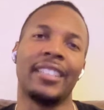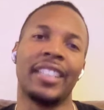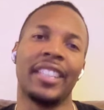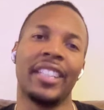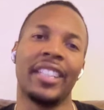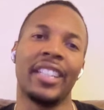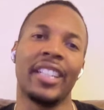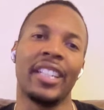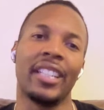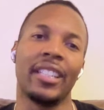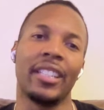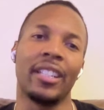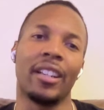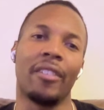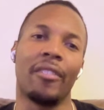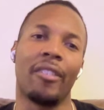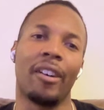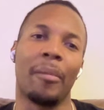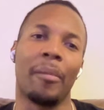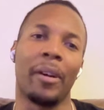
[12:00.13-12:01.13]
did it.
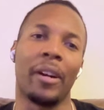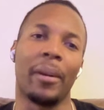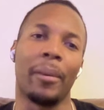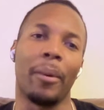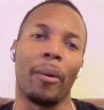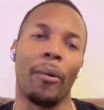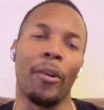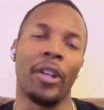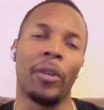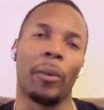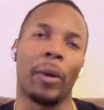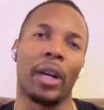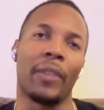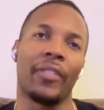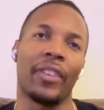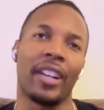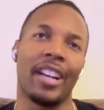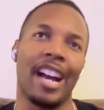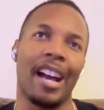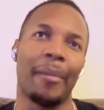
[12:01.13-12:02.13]
I'm only
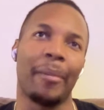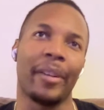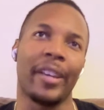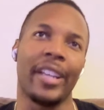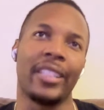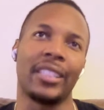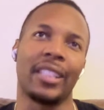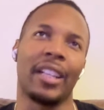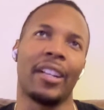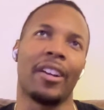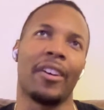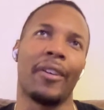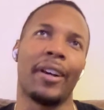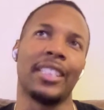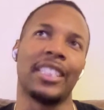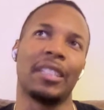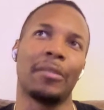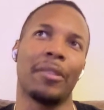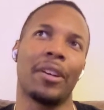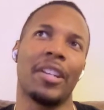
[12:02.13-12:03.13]
working for Comcast. Later on,
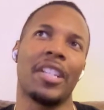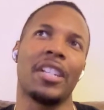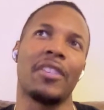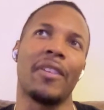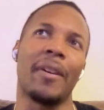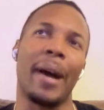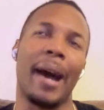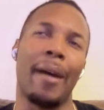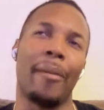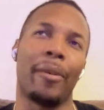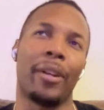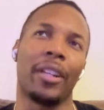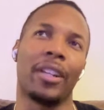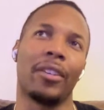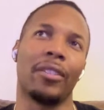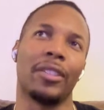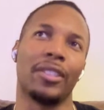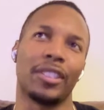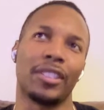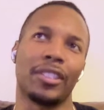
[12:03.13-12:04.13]
I said, well, I want to
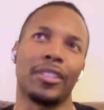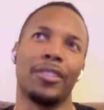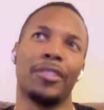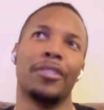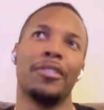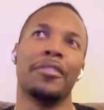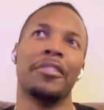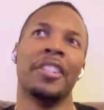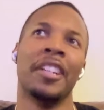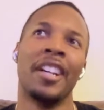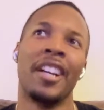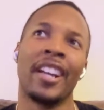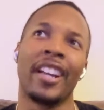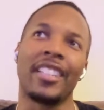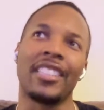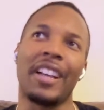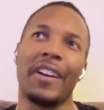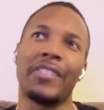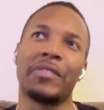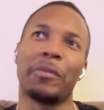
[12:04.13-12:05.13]
go to school
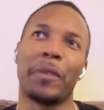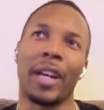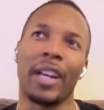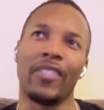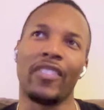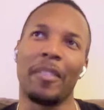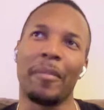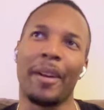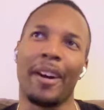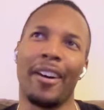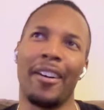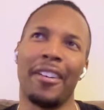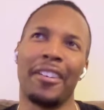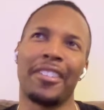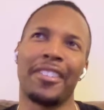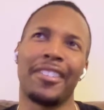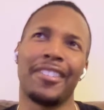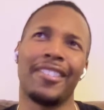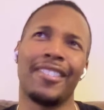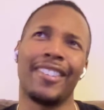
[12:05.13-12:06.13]
because I was working for my
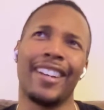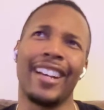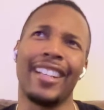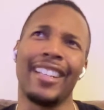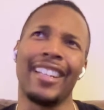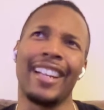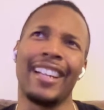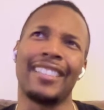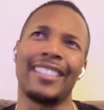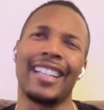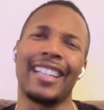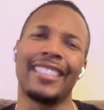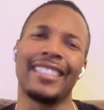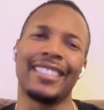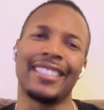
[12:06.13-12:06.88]
uncle, and then I'm